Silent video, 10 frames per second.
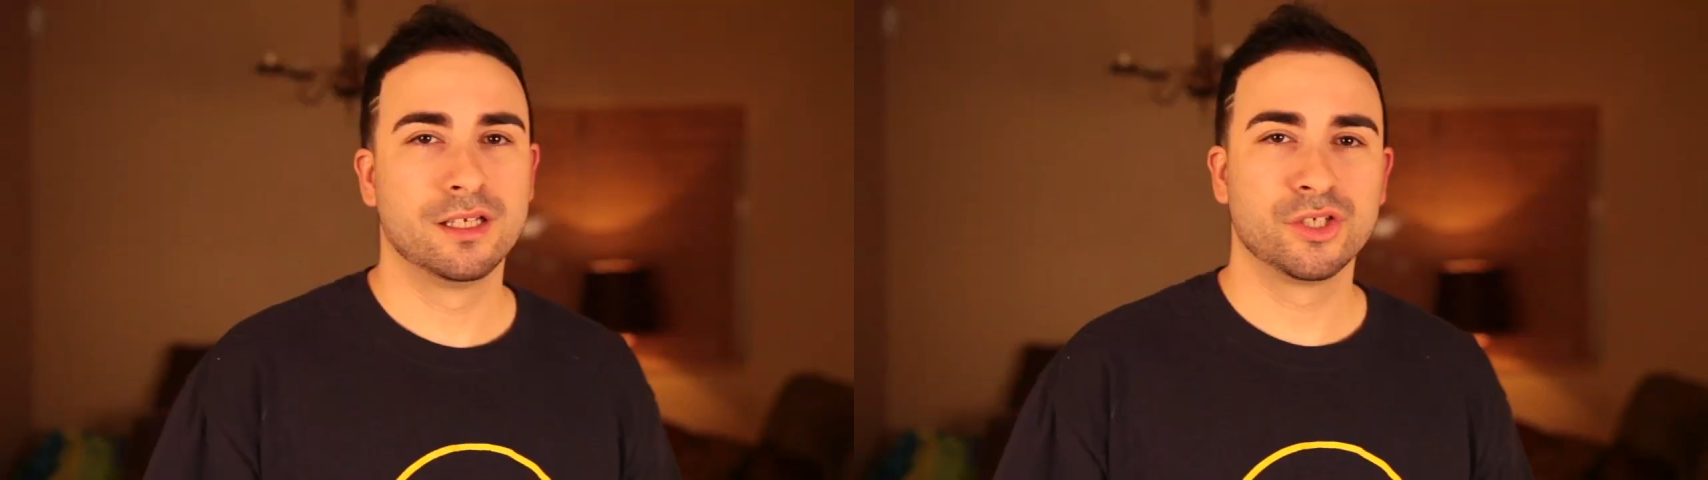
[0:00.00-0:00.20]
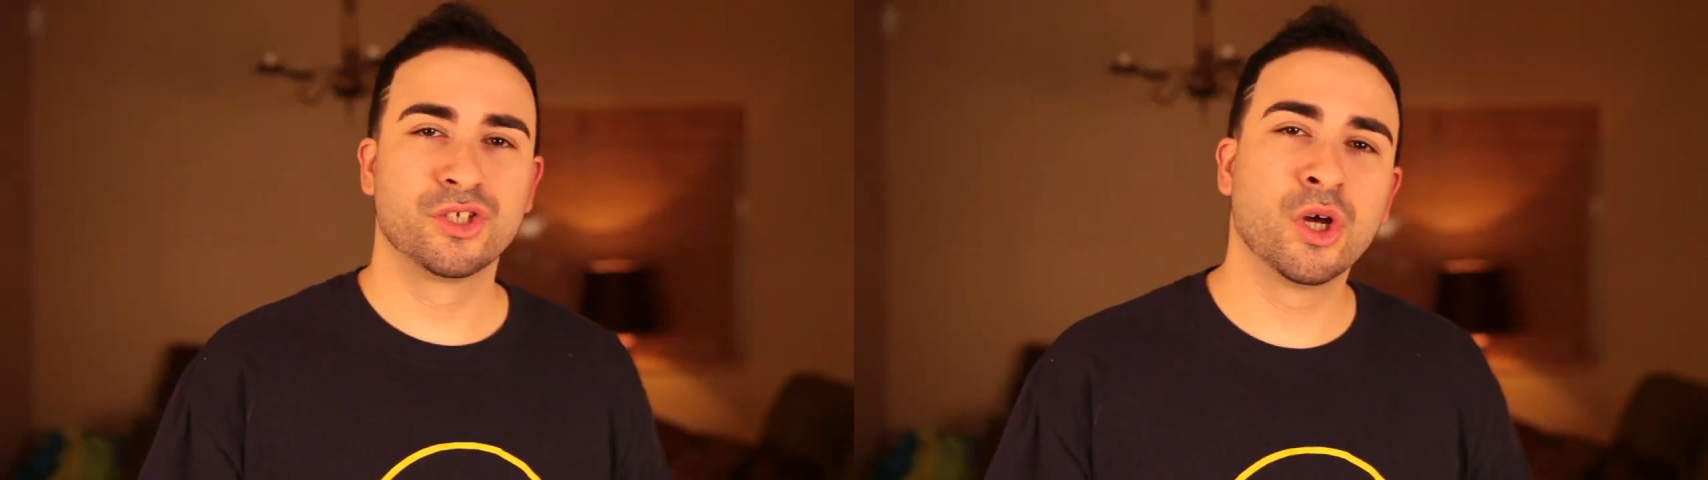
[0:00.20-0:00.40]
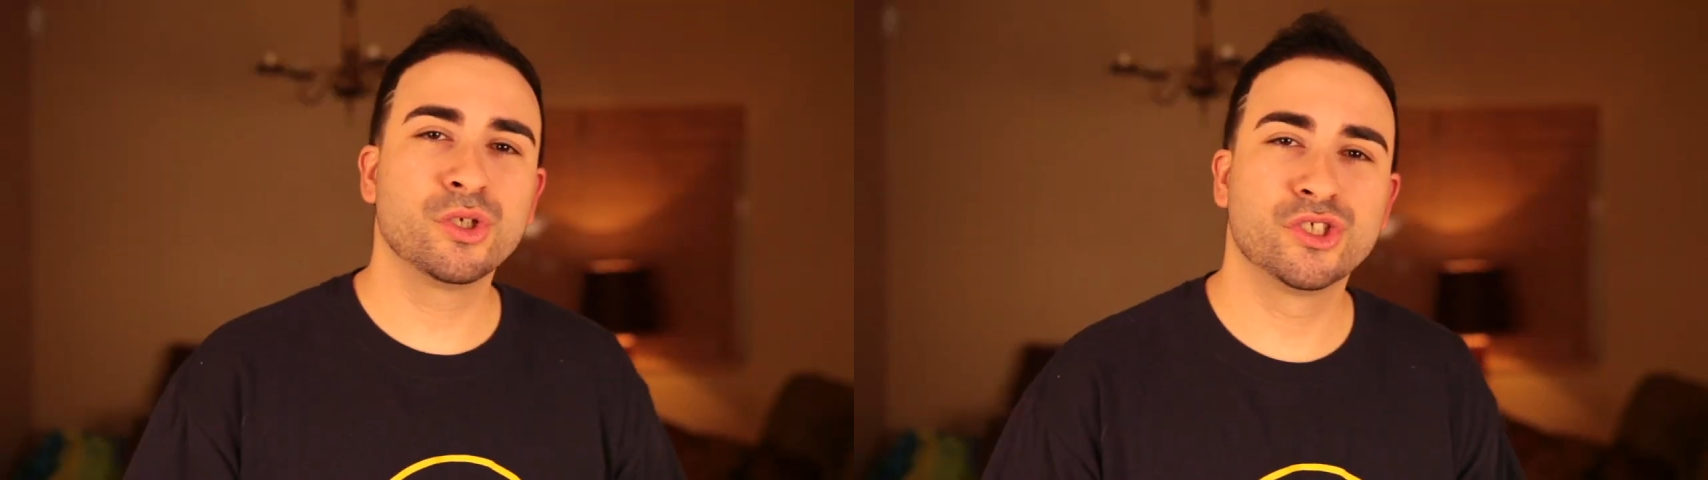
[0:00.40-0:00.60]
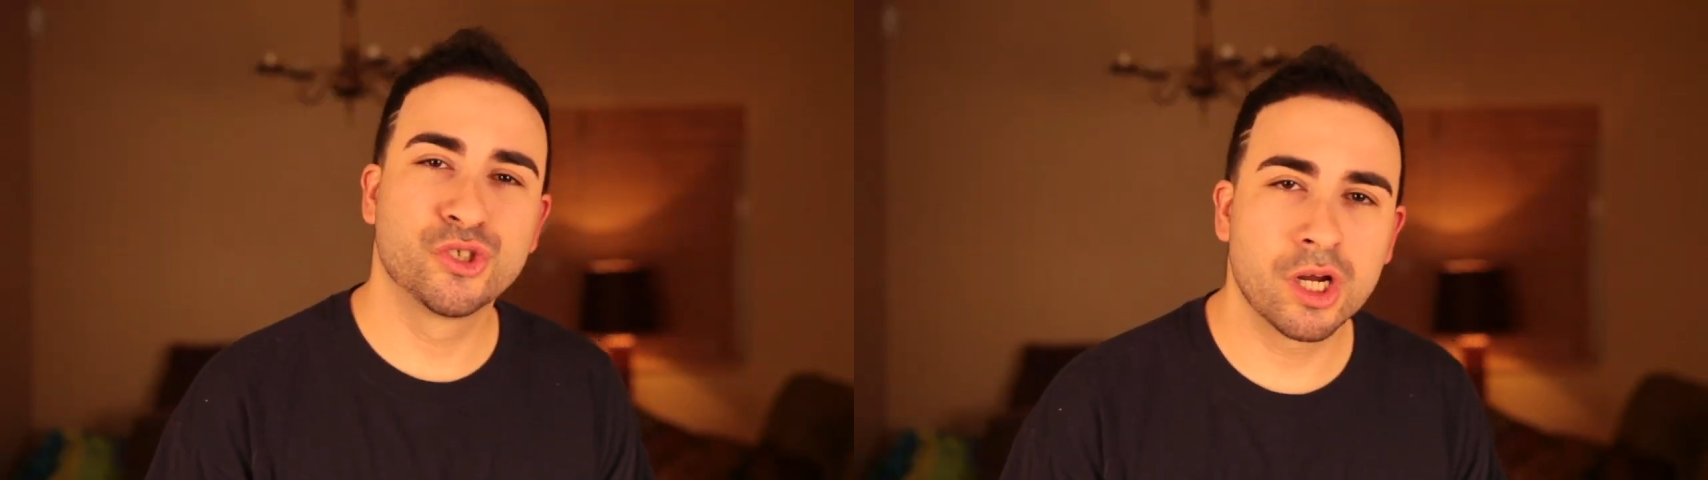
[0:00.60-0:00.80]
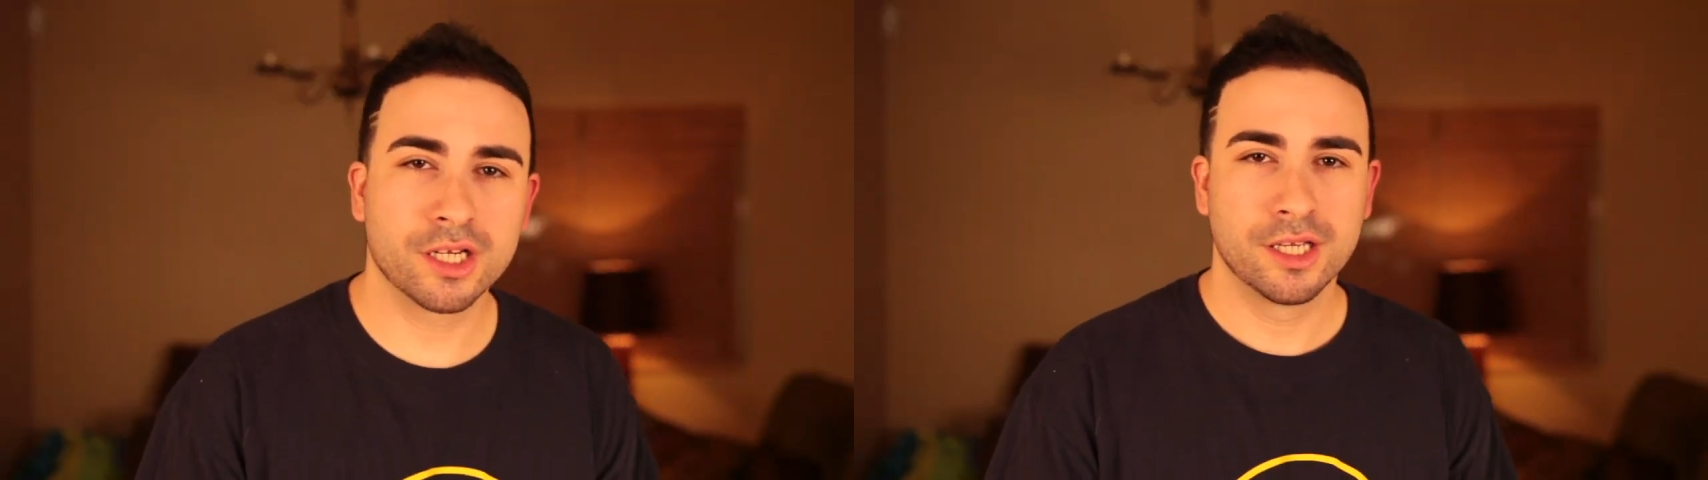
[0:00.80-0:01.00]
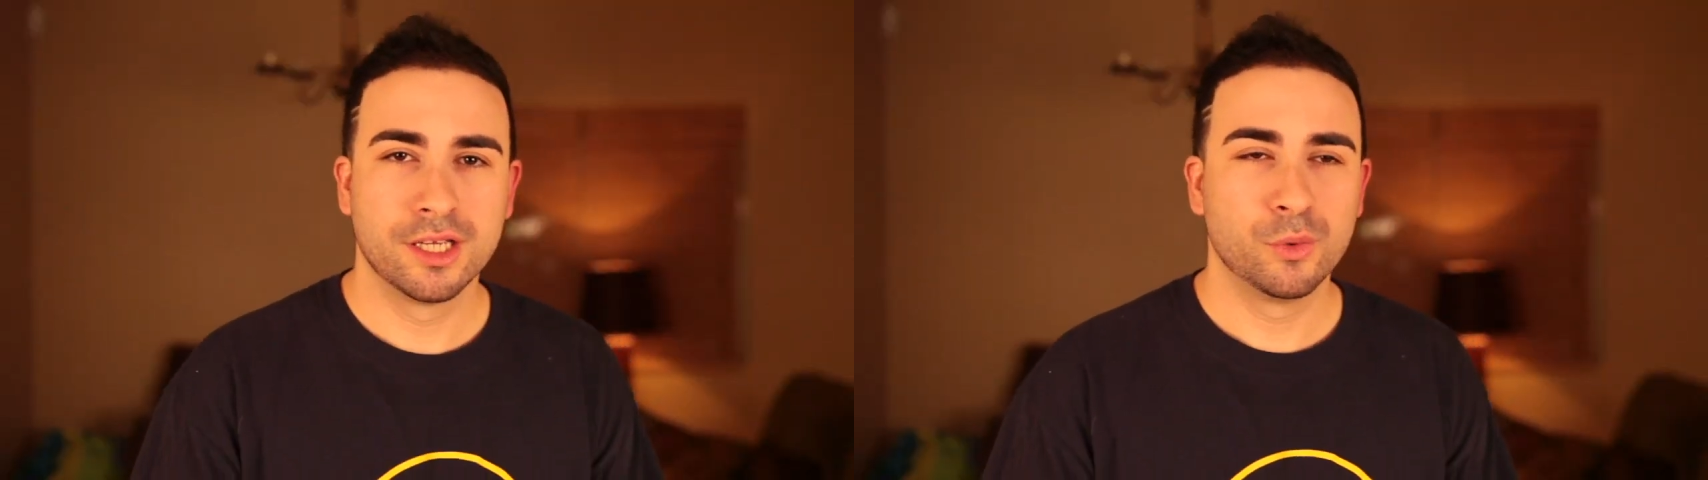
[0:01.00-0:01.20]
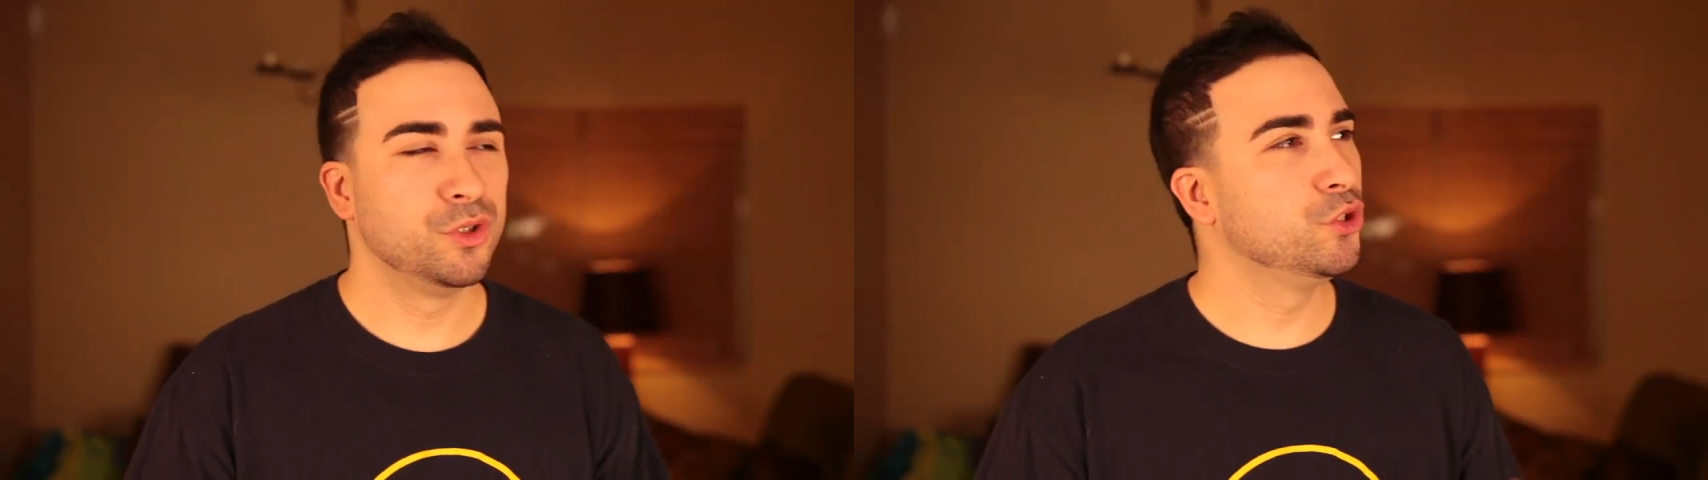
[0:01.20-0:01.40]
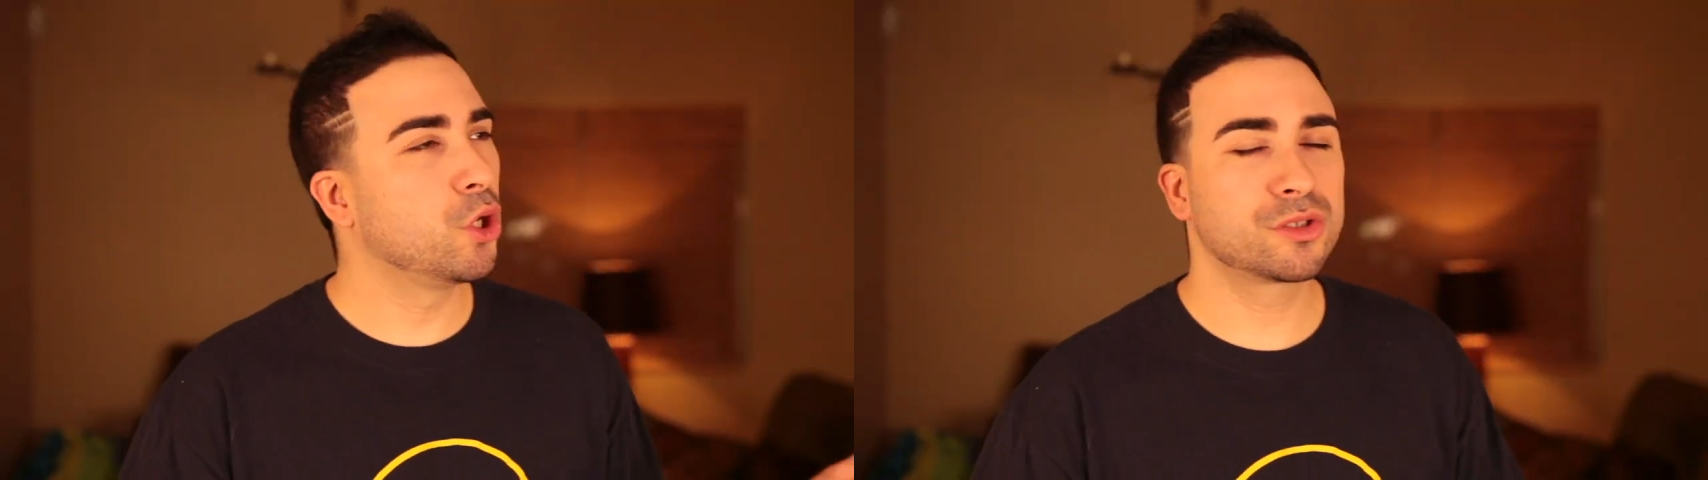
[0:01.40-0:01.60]
I... You know you're drunk
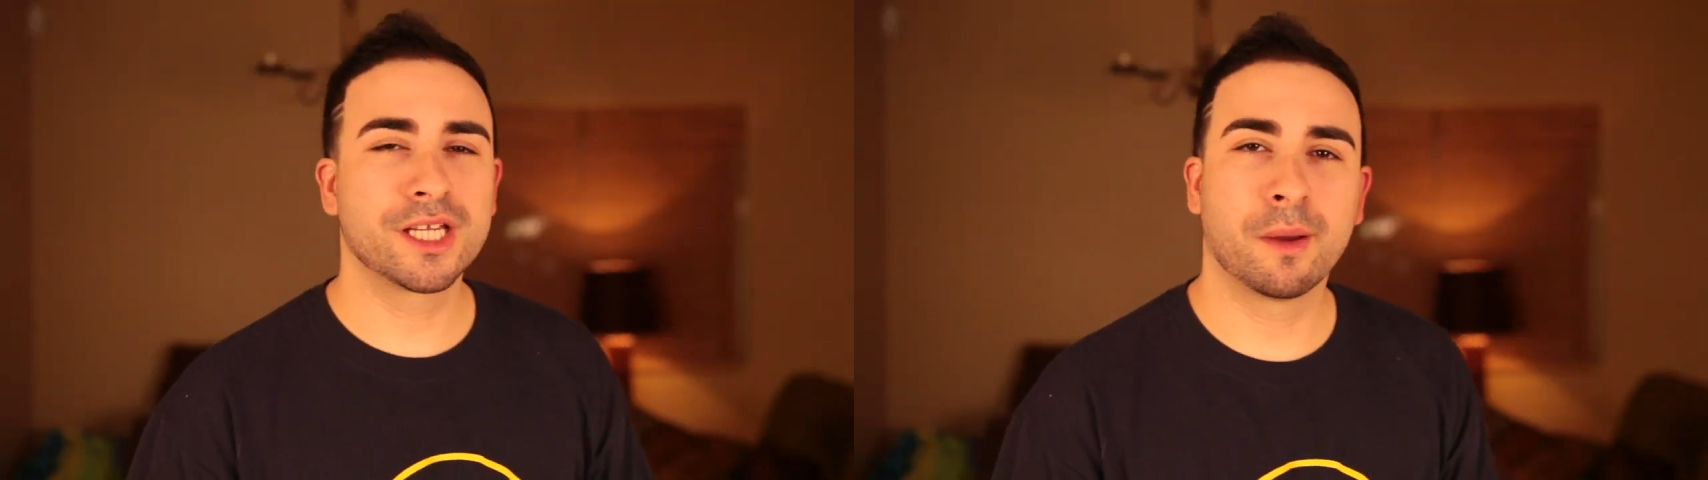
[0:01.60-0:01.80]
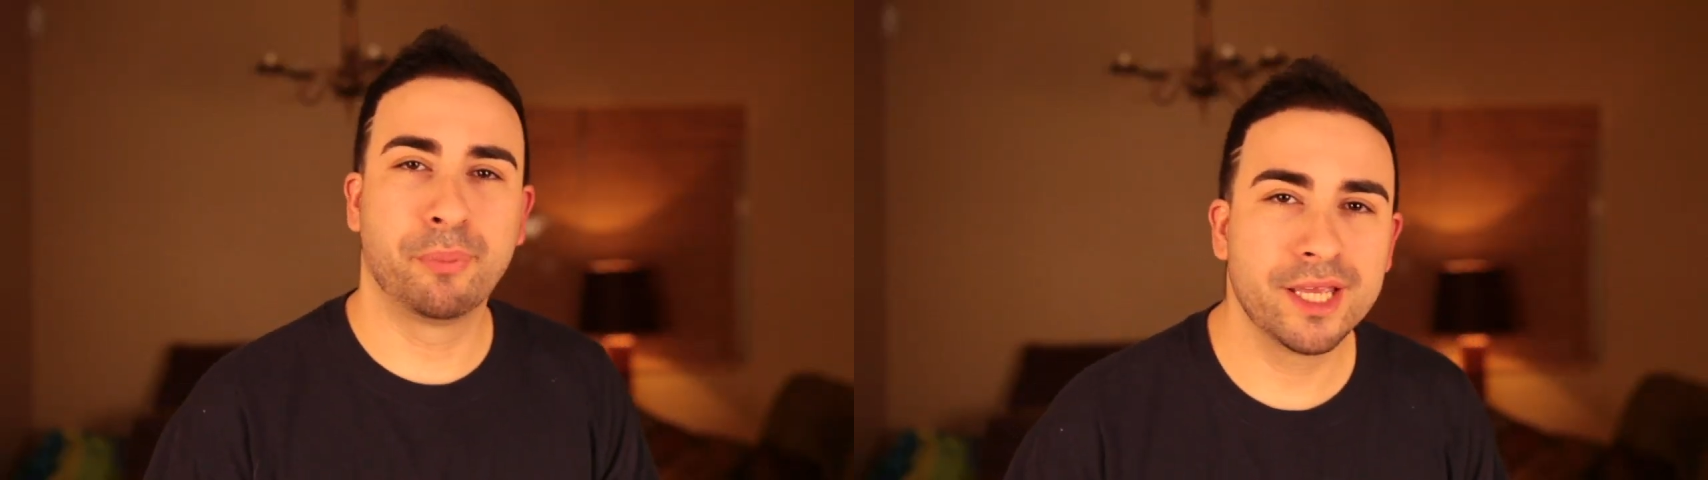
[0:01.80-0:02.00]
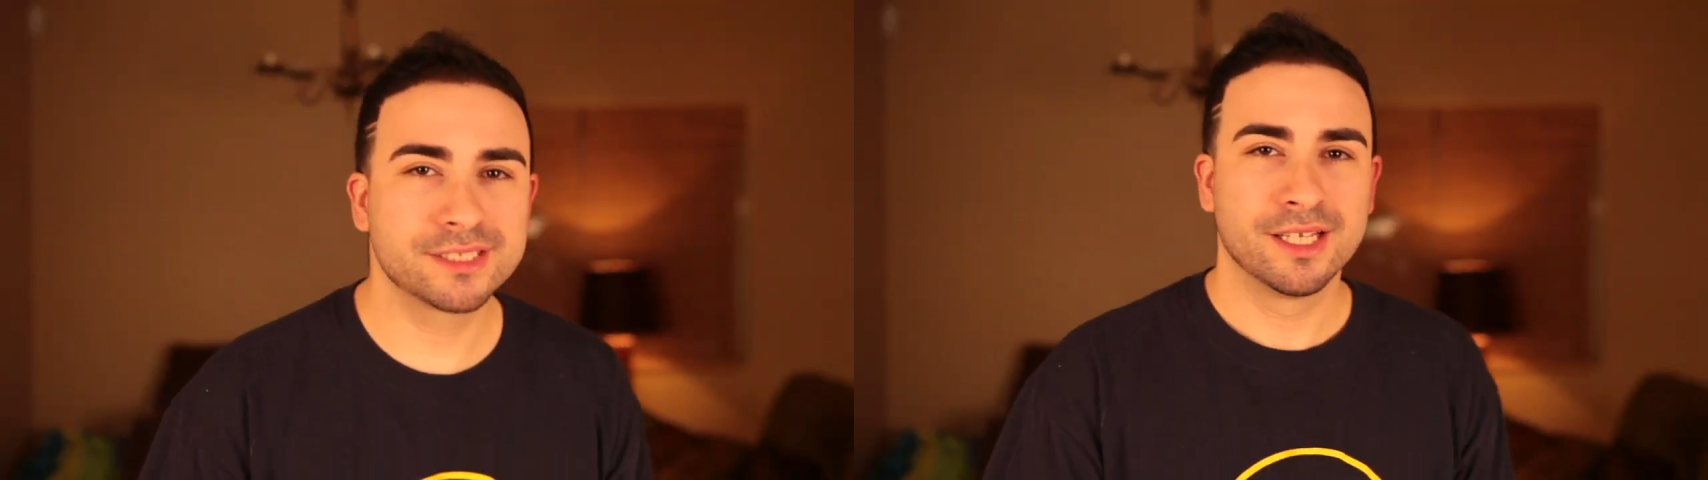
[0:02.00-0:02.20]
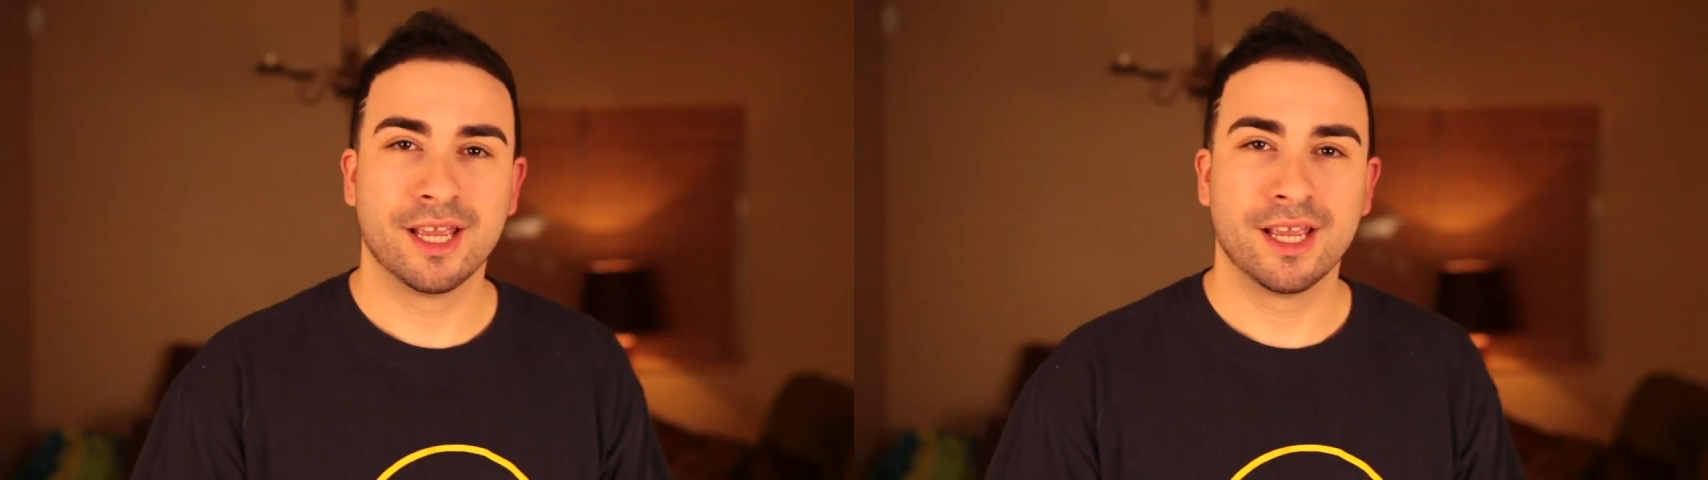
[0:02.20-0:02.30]
when you go take a piss